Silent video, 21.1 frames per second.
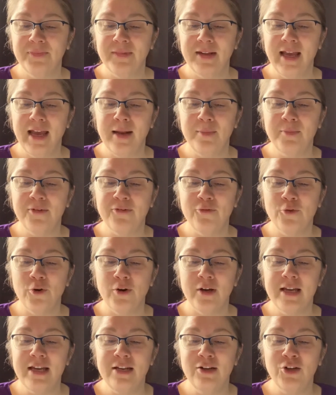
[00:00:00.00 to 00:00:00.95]
And before
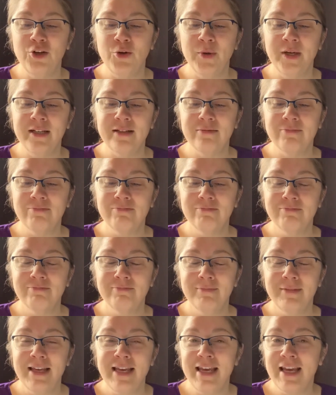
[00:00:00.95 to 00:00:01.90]
he knew it,
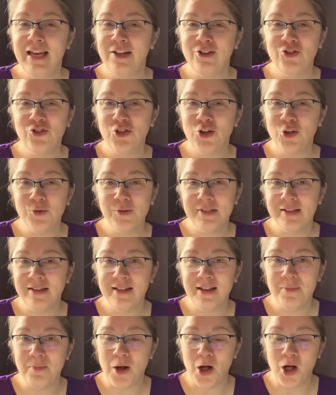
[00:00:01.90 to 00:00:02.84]
he had chosen
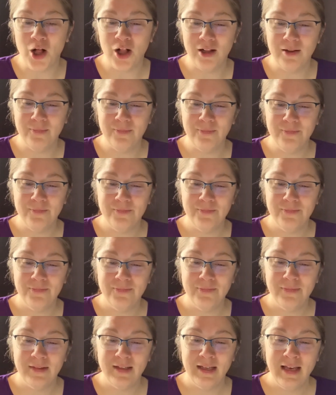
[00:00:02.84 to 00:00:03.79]
them all.
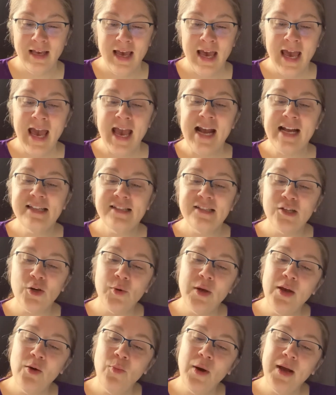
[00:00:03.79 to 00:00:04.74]
And so
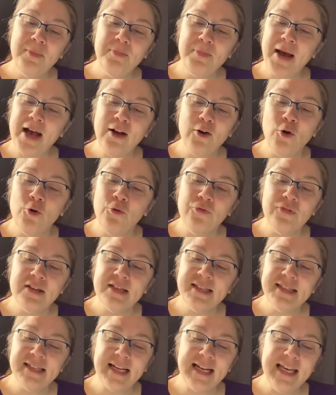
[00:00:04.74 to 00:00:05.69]
he went back over the
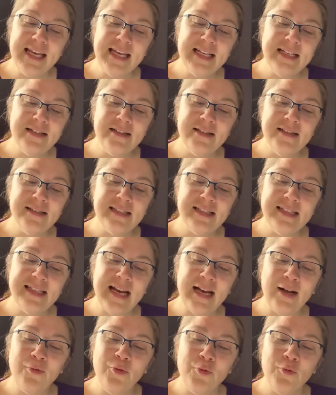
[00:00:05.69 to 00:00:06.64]
sunny hills and
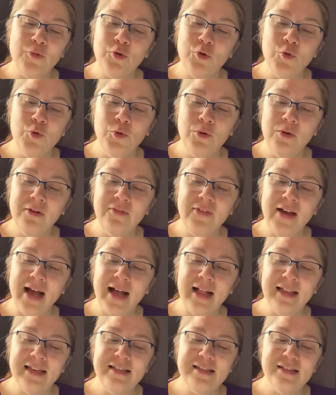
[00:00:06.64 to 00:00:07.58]
down through the cool
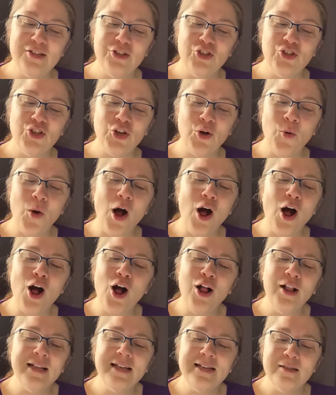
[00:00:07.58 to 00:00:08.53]
valleys to show
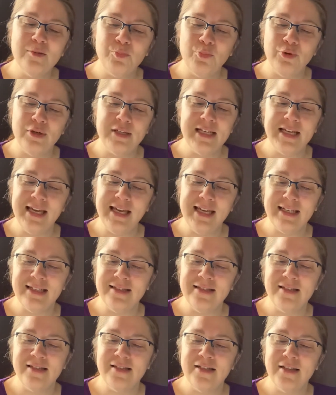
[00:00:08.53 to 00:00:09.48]
all his pretty
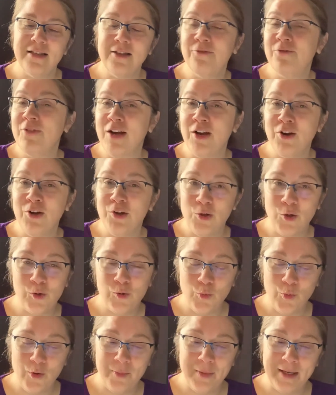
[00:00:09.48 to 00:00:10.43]
kittens to the very old
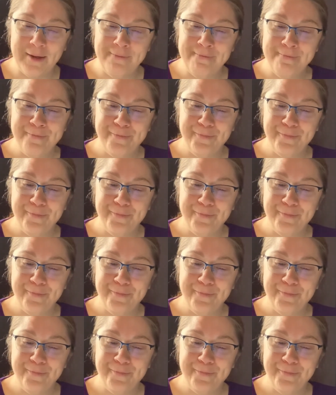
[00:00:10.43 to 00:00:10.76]
woman.